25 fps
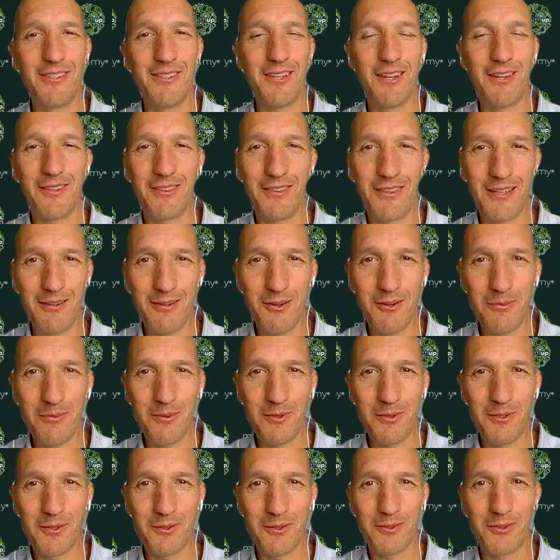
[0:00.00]

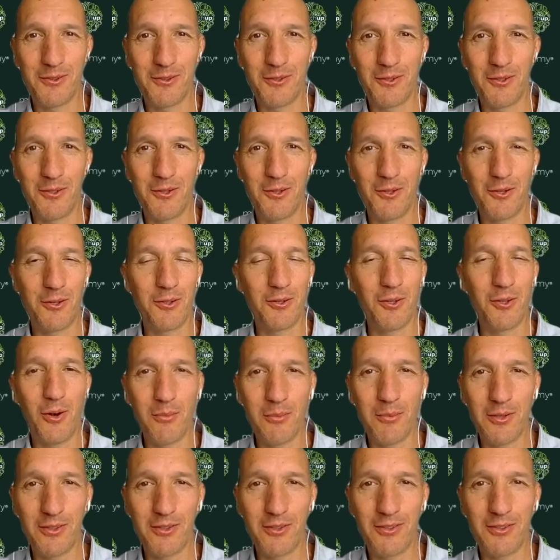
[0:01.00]
physiotherapists,
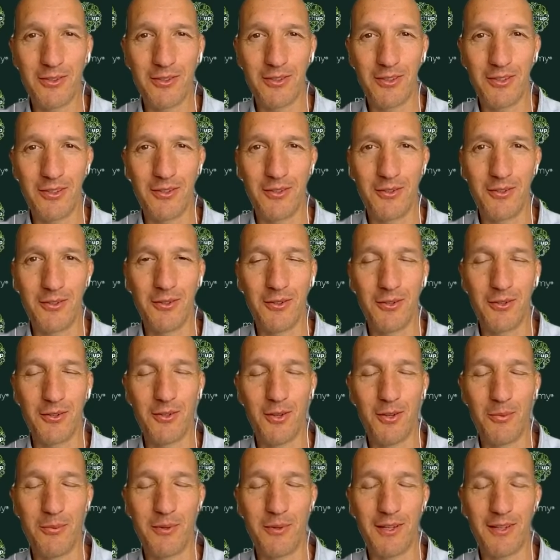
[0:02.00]
ergonomists, I
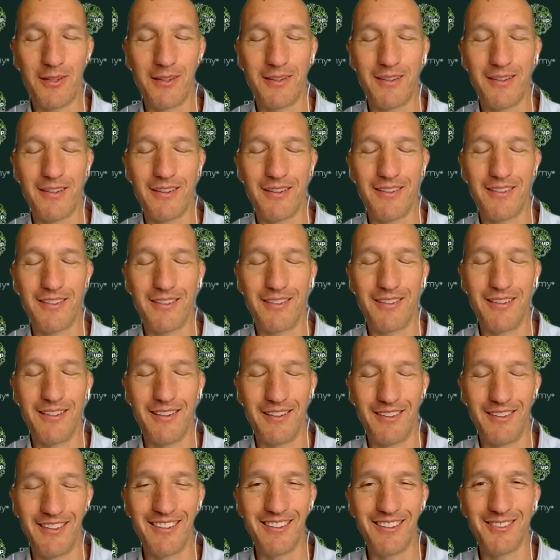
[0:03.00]

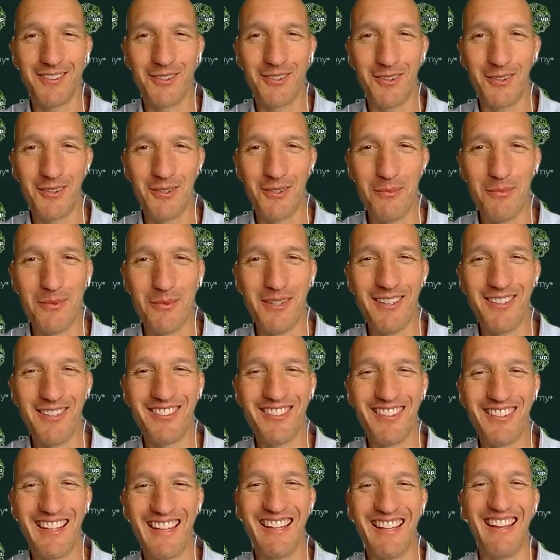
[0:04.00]
think it's ergonomists,
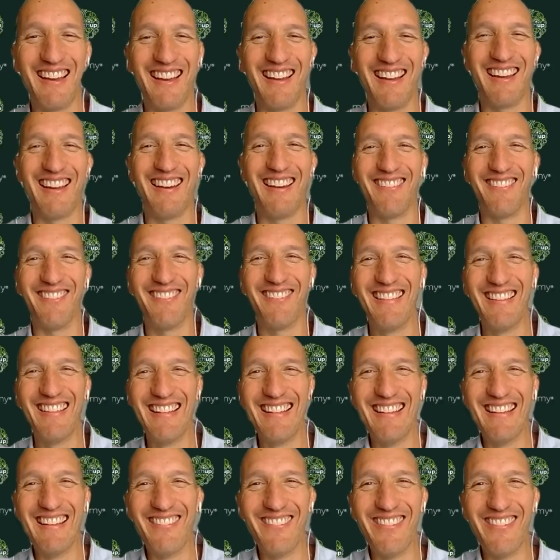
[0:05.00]

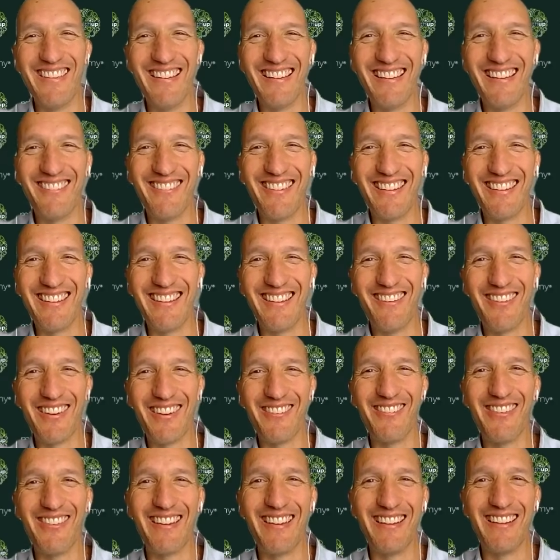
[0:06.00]
but anyway, you know
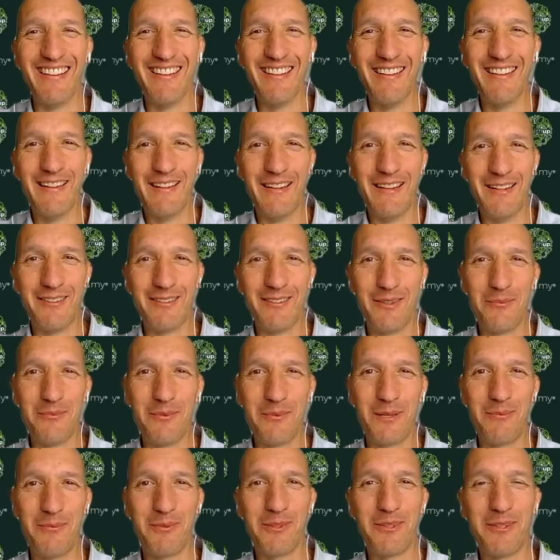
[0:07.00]
what I mean. It's
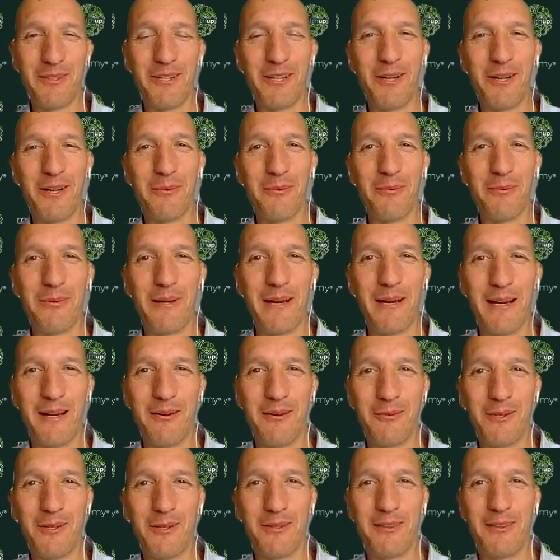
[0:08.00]
the people that help
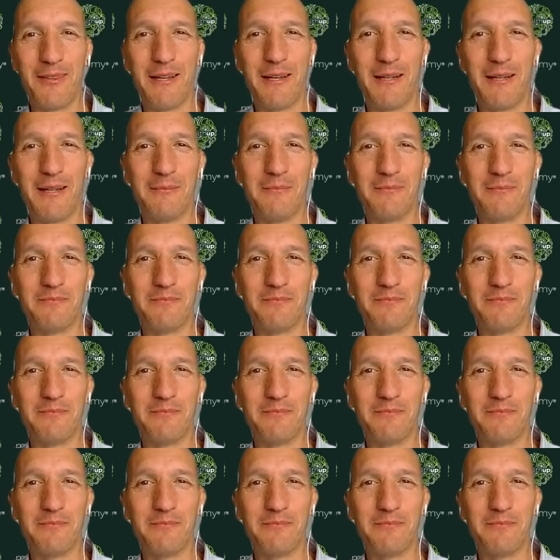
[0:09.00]
with